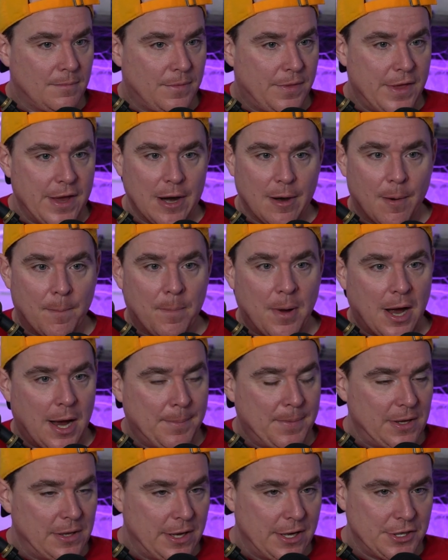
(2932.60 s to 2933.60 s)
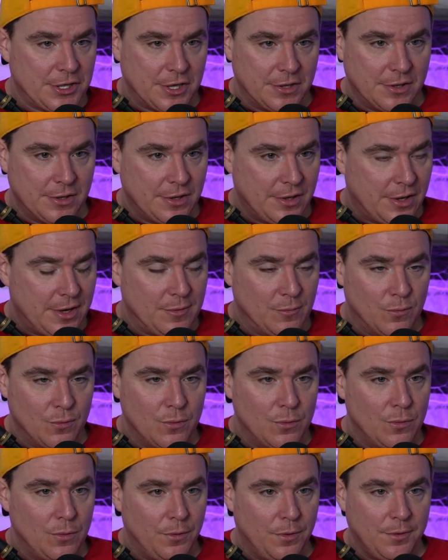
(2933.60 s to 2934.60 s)
their population that they
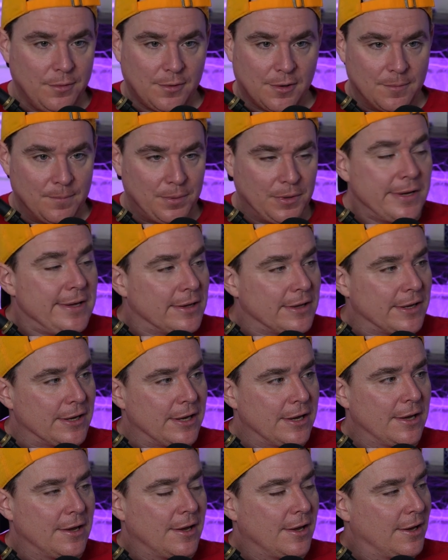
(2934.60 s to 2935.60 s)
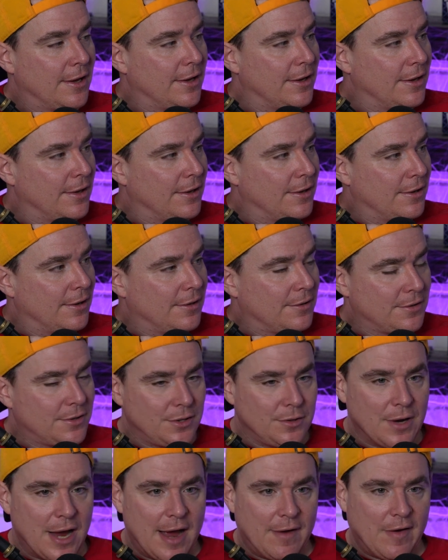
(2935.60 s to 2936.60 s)
ruled completely
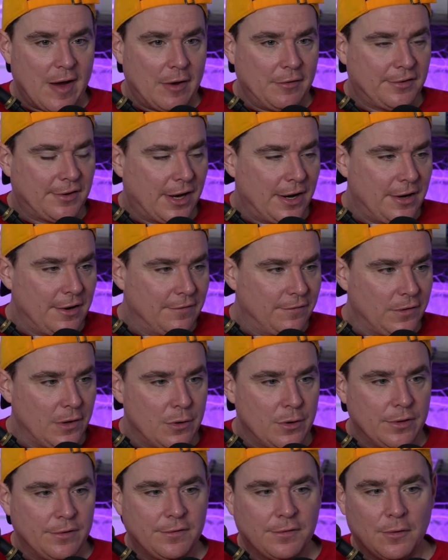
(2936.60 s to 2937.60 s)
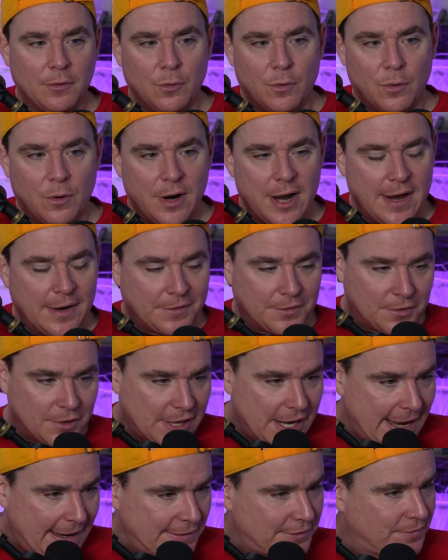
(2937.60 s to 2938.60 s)
to have outside influence or extra
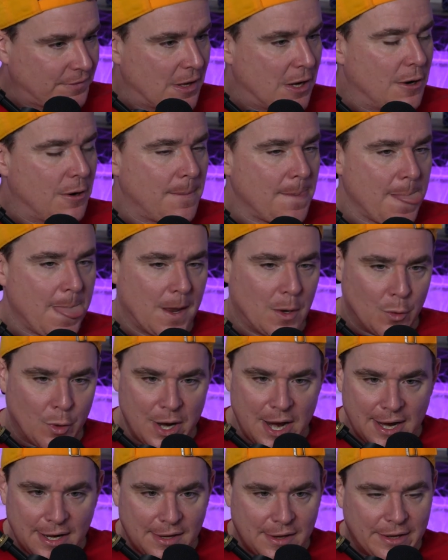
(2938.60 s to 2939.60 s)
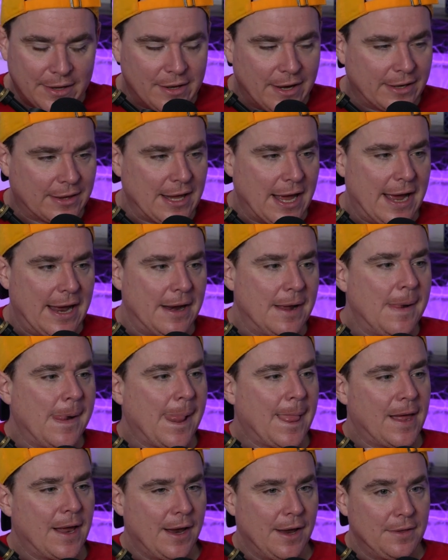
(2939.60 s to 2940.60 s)
cash flow or anything like that.
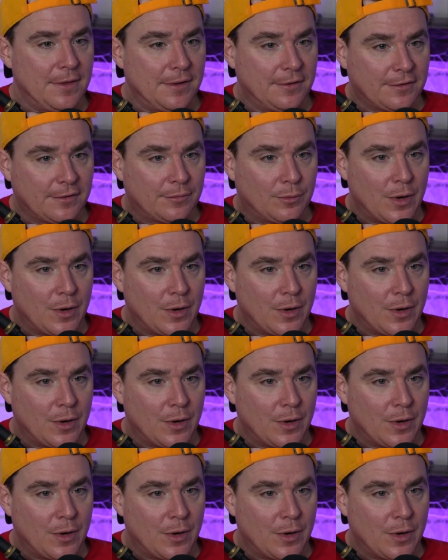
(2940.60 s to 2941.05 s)
And this is